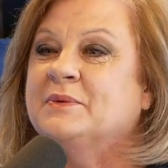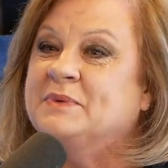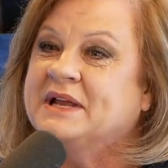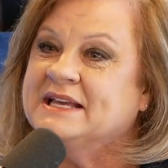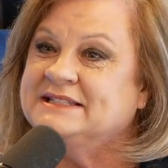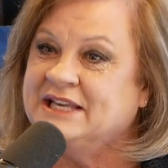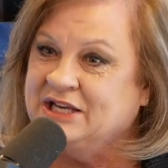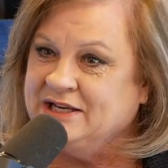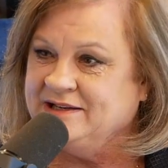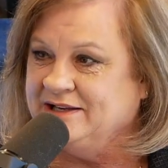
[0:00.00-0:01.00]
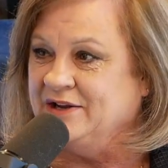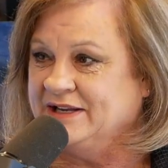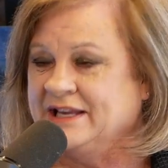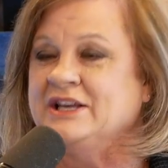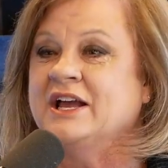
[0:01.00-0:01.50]
because
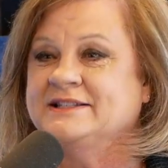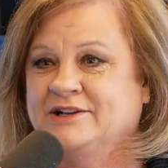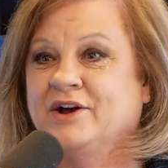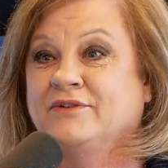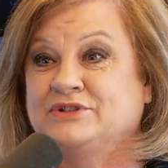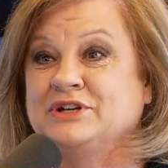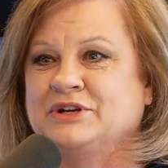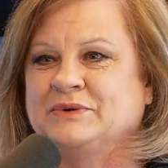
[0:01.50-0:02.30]
he cuts it off too.